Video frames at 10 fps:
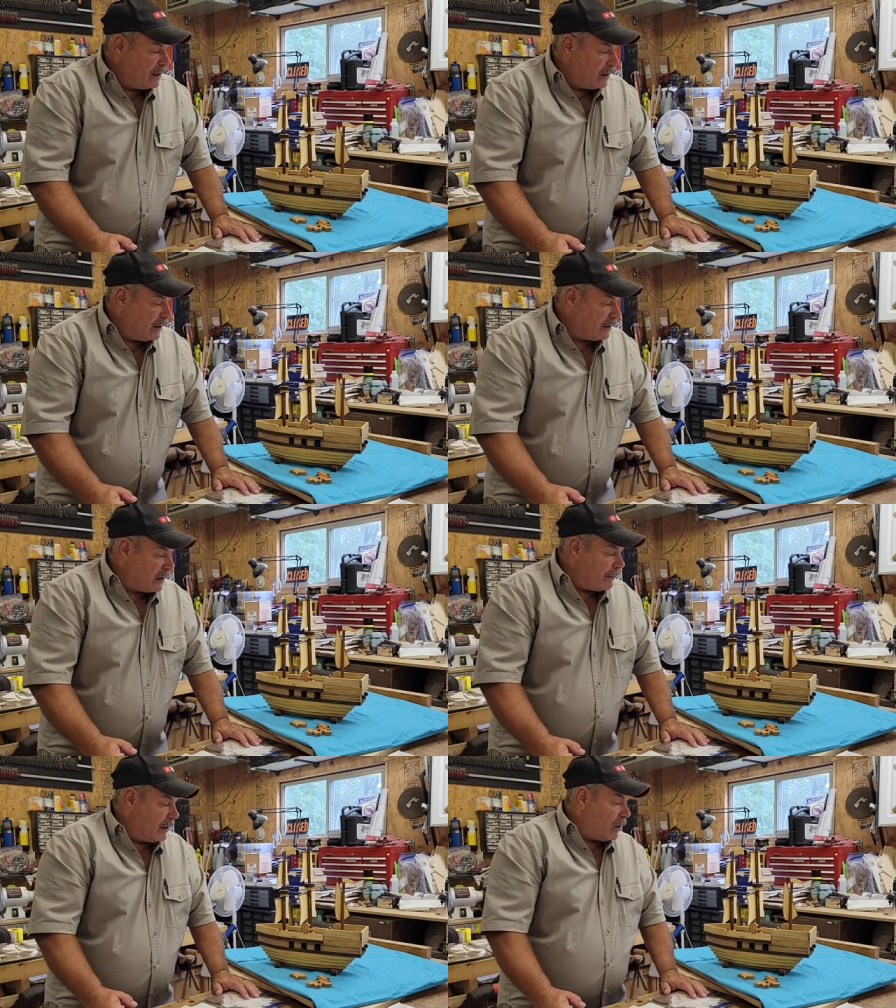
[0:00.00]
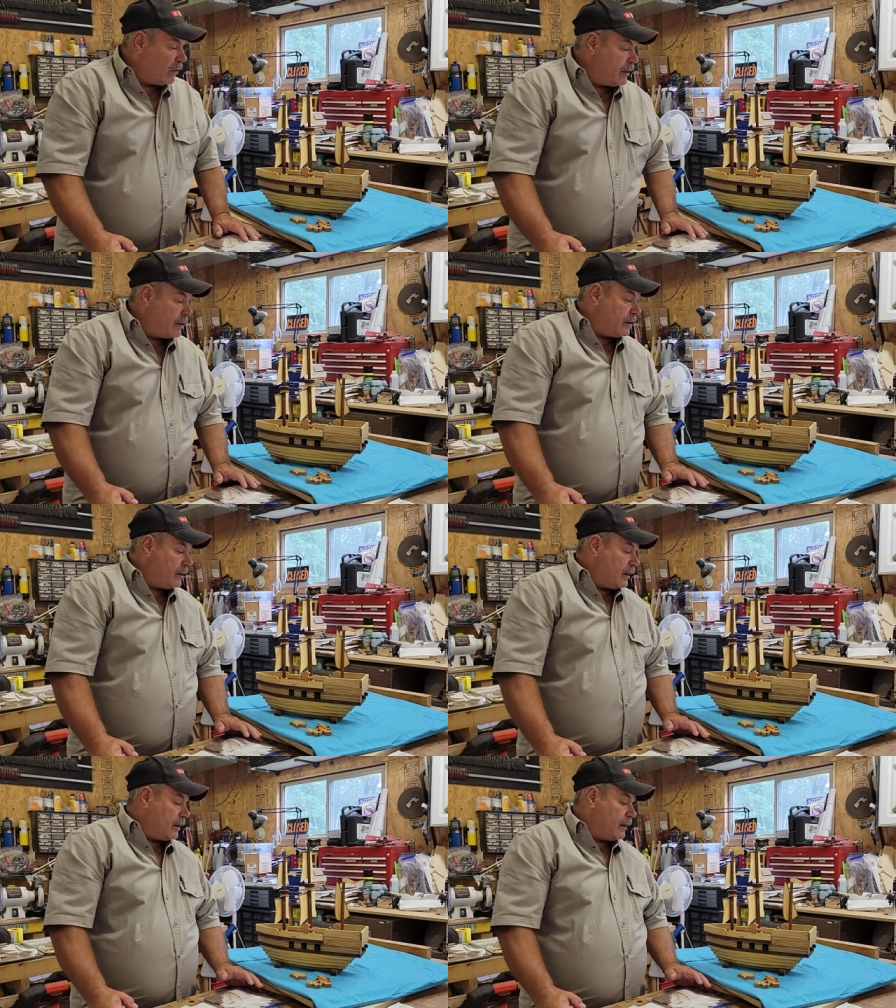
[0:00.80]
uh, coming out.
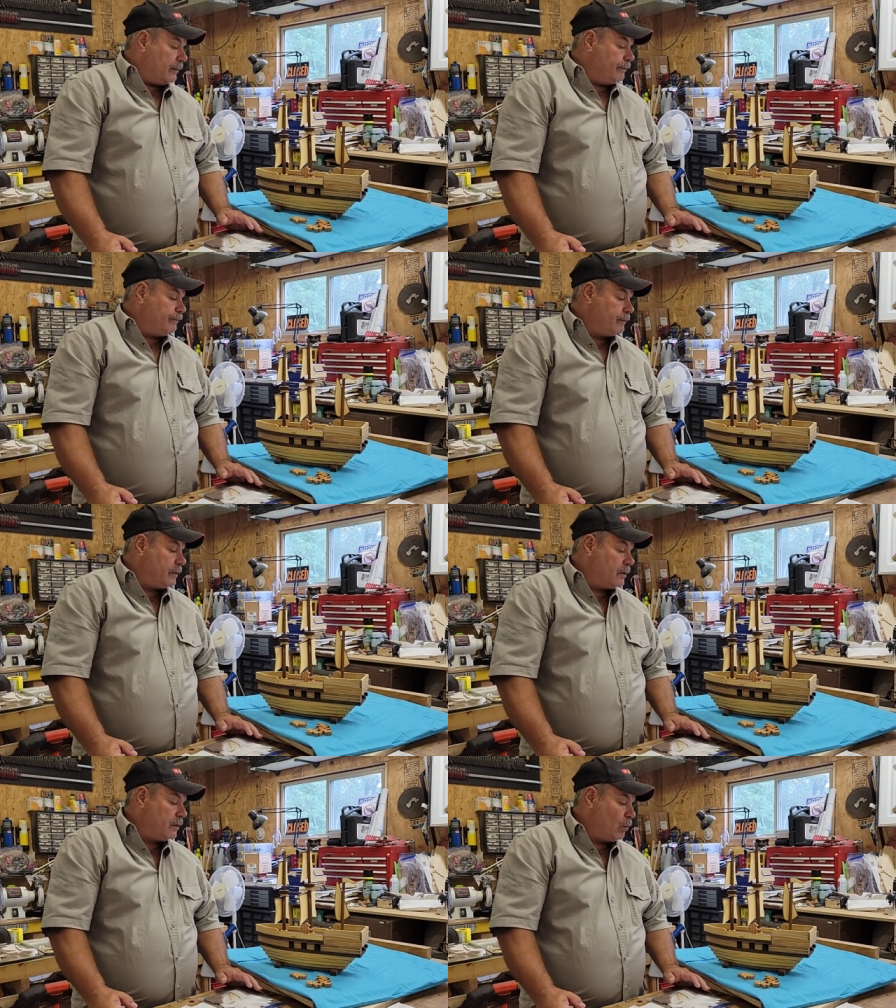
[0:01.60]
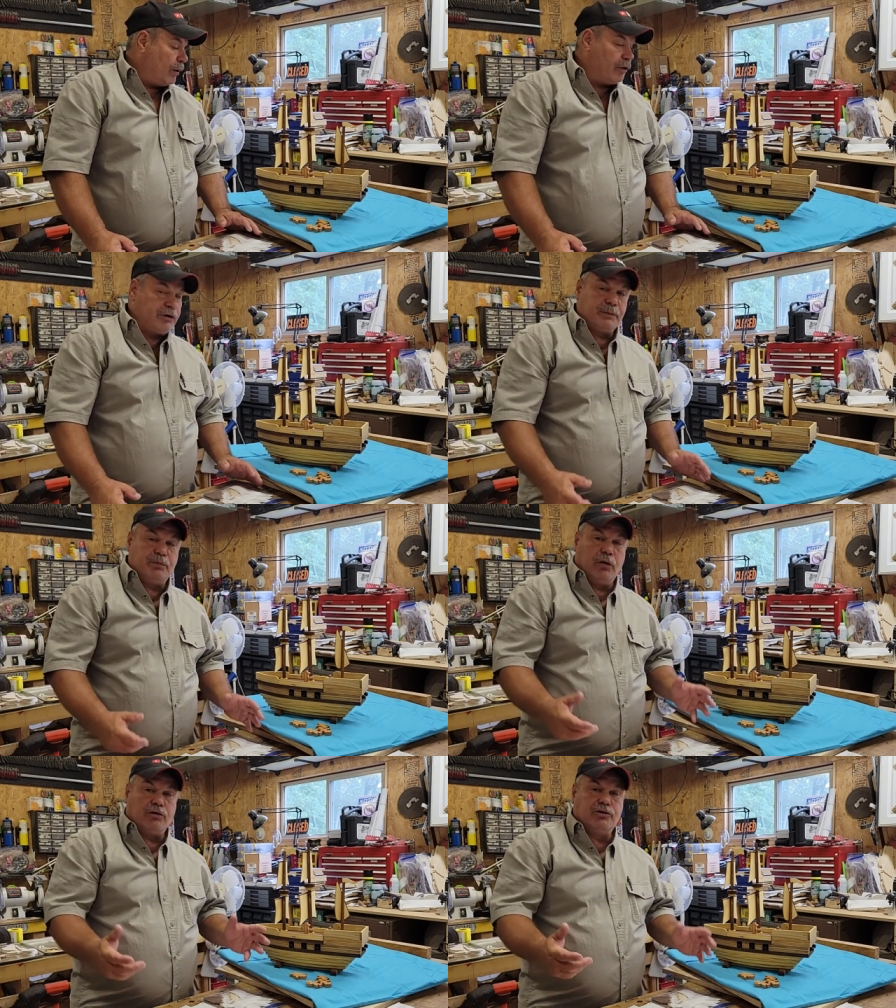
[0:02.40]
Um, winter's
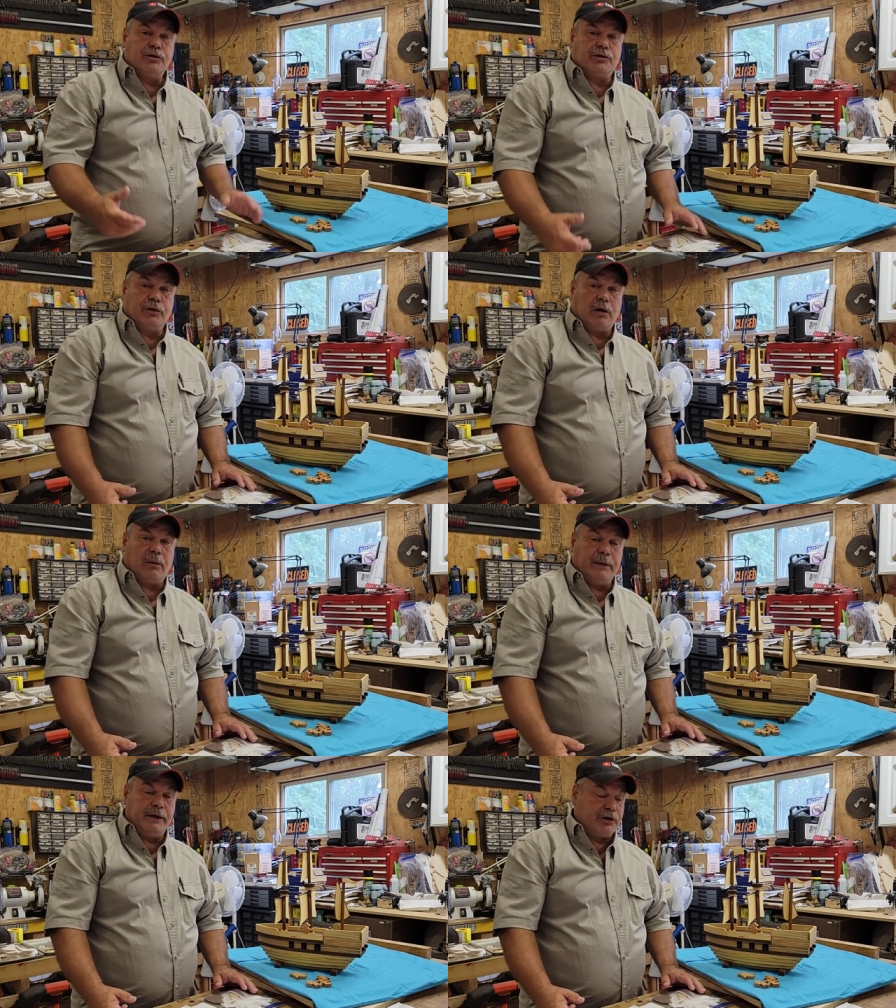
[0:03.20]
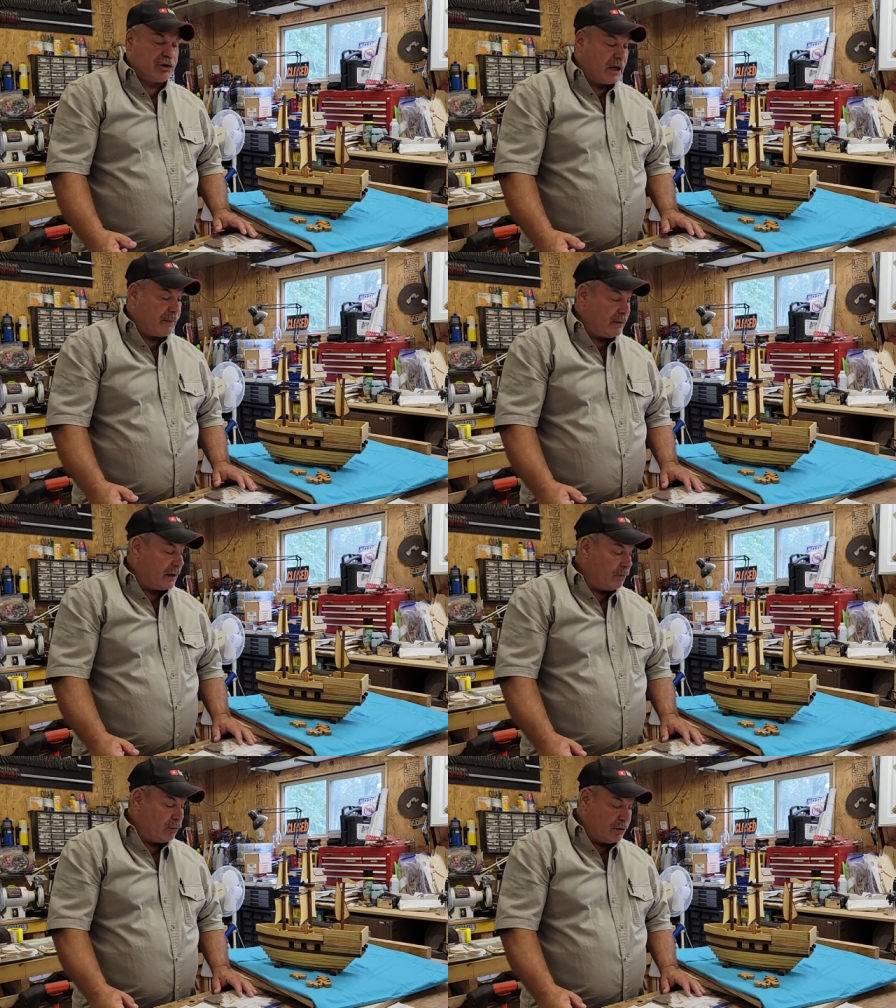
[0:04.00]
approaching, so I'll be in the shop a
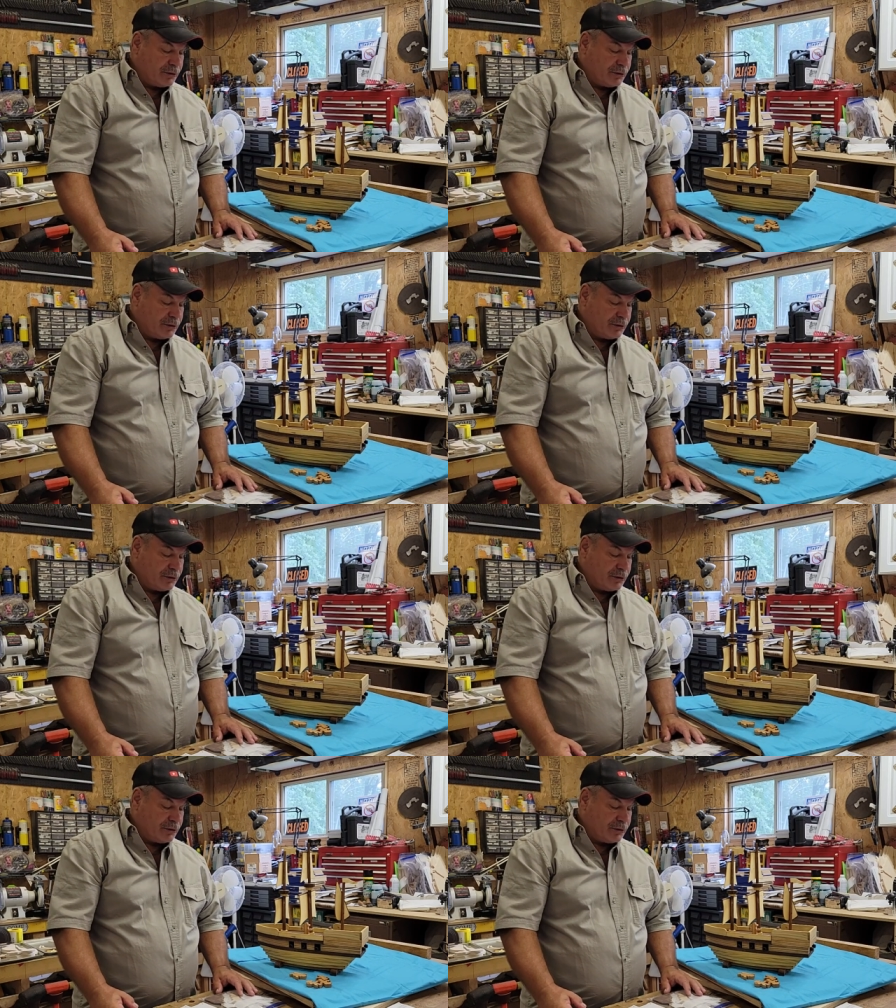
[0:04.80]
lot more.